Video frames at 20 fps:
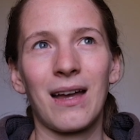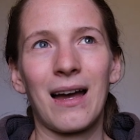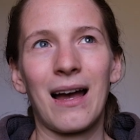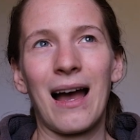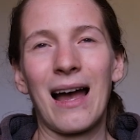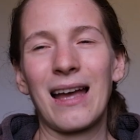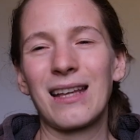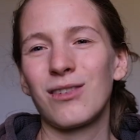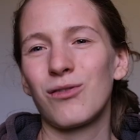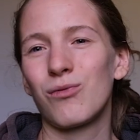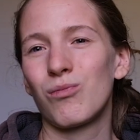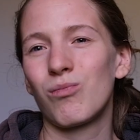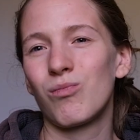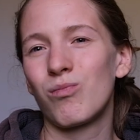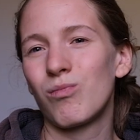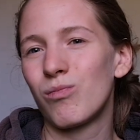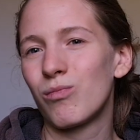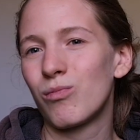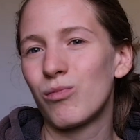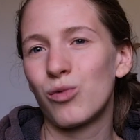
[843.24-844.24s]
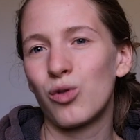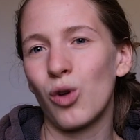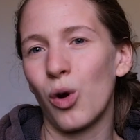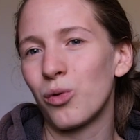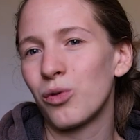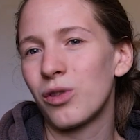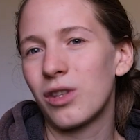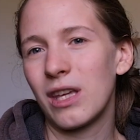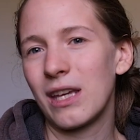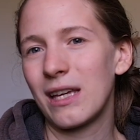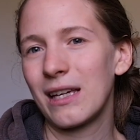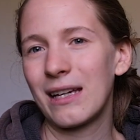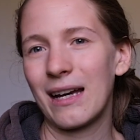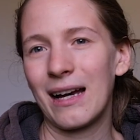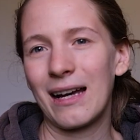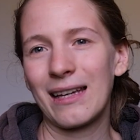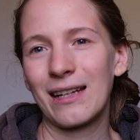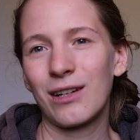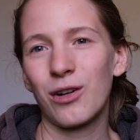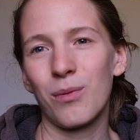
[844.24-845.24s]
I don't think
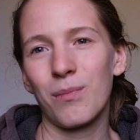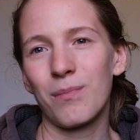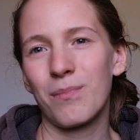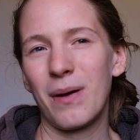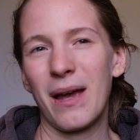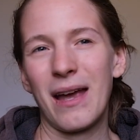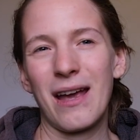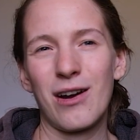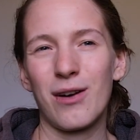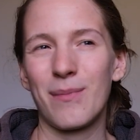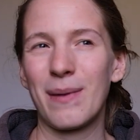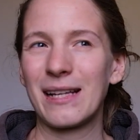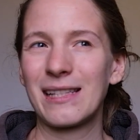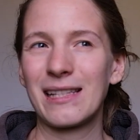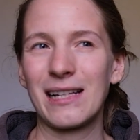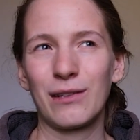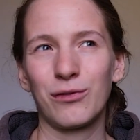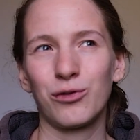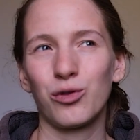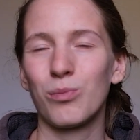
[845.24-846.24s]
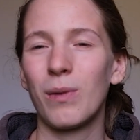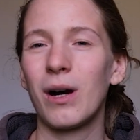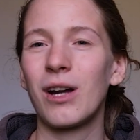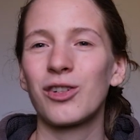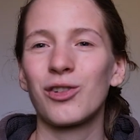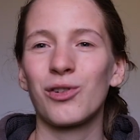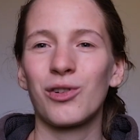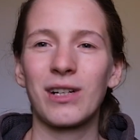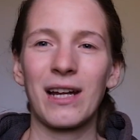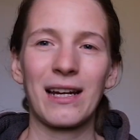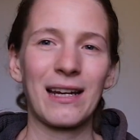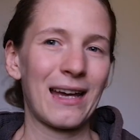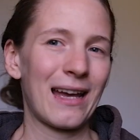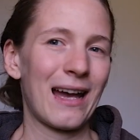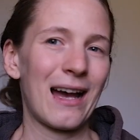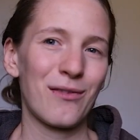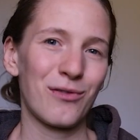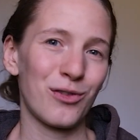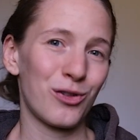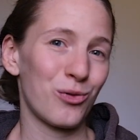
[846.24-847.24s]
I compare myself too much, or that I
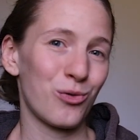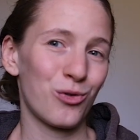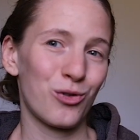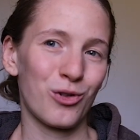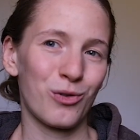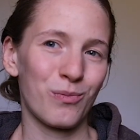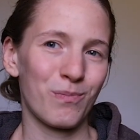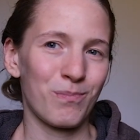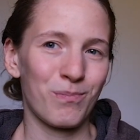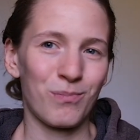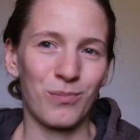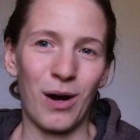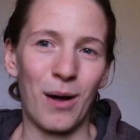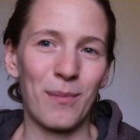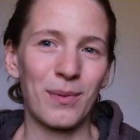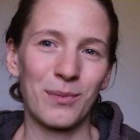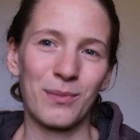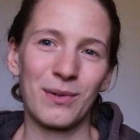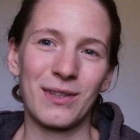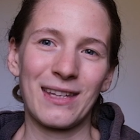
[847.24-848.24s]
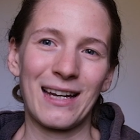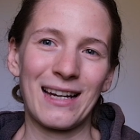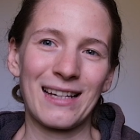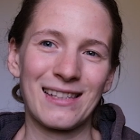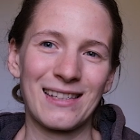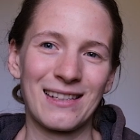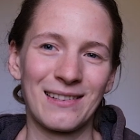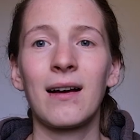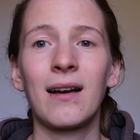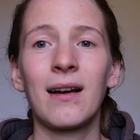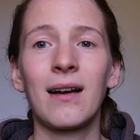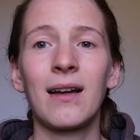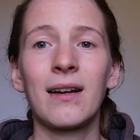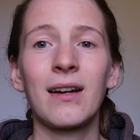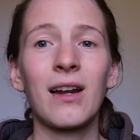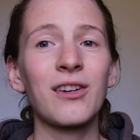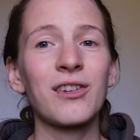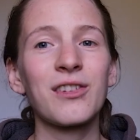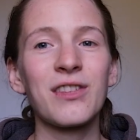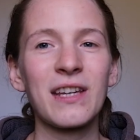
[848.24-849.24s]
have a huge problem with that.
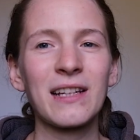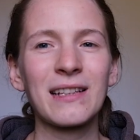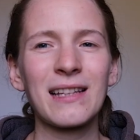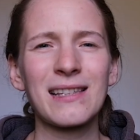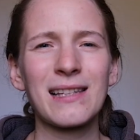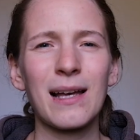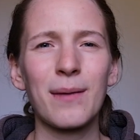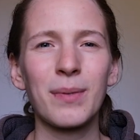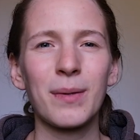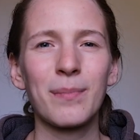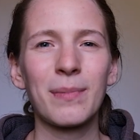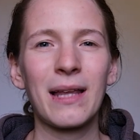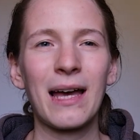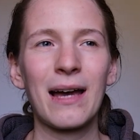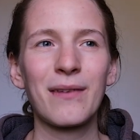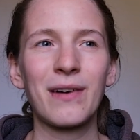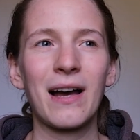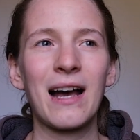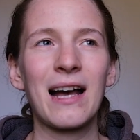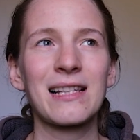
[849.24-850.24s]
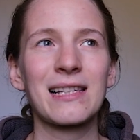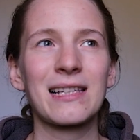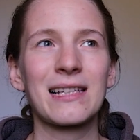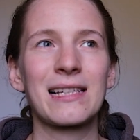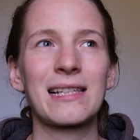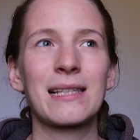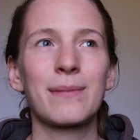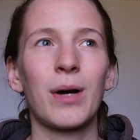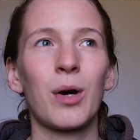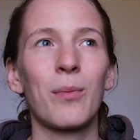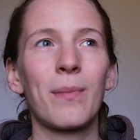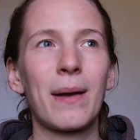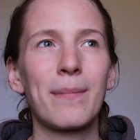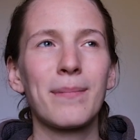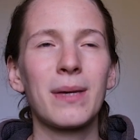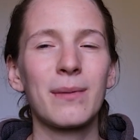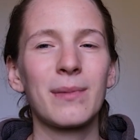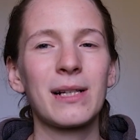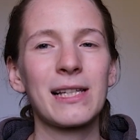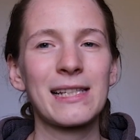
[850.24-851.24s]
Another thing that some people have asked is about my
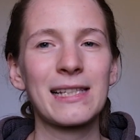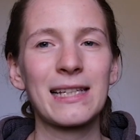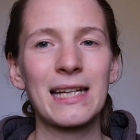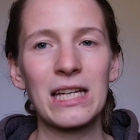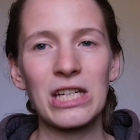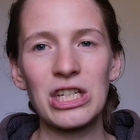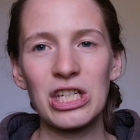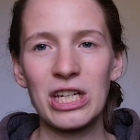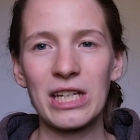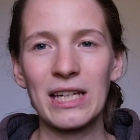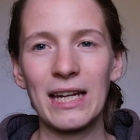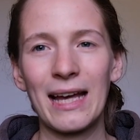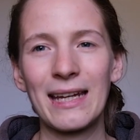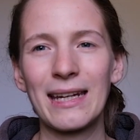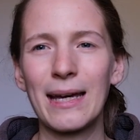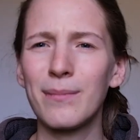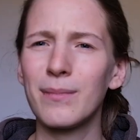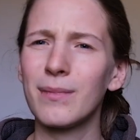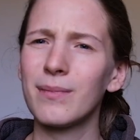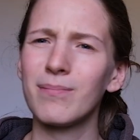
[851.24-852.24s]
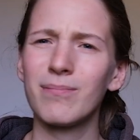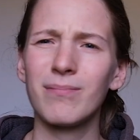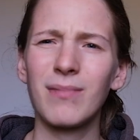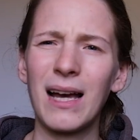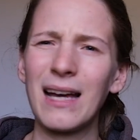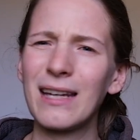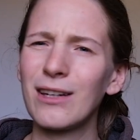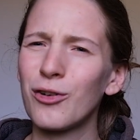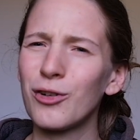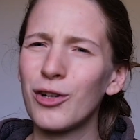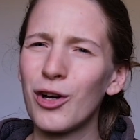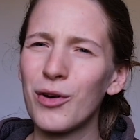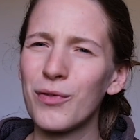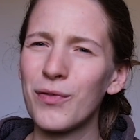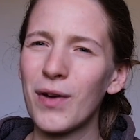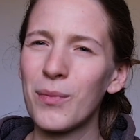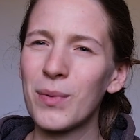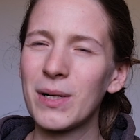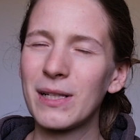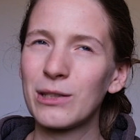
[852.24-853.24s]
minimalist kitchen, and I don't know
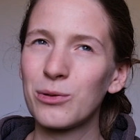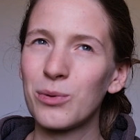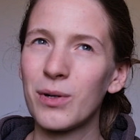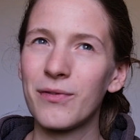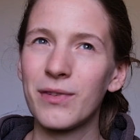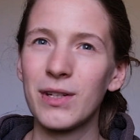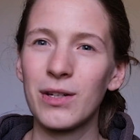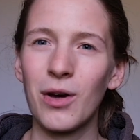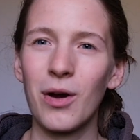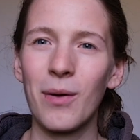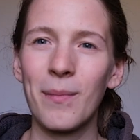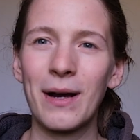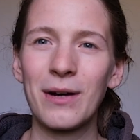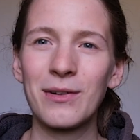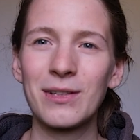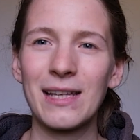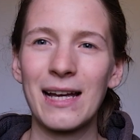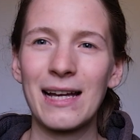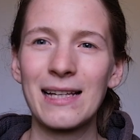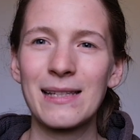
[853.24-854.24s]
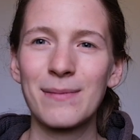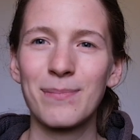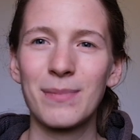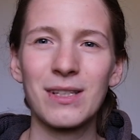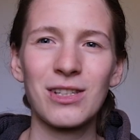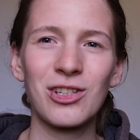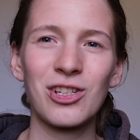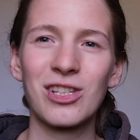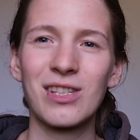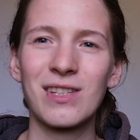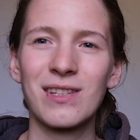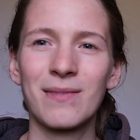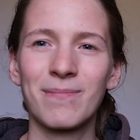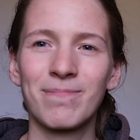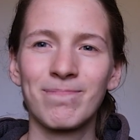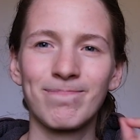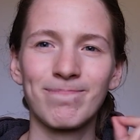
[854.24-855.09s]
if I will do a video about that, but just